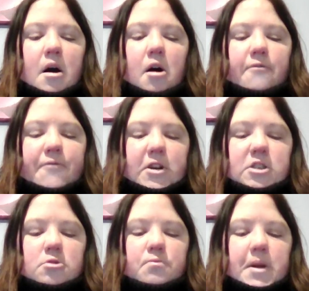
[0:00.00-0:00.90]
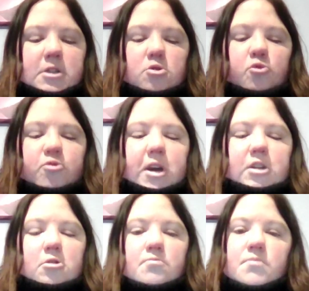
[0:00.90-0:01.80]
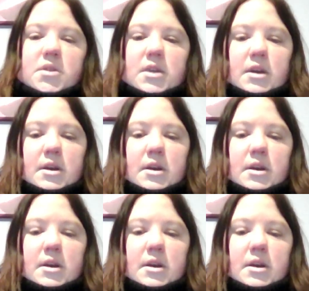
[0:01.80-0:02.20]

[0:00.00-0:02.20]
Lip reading: of fundamental freedoms.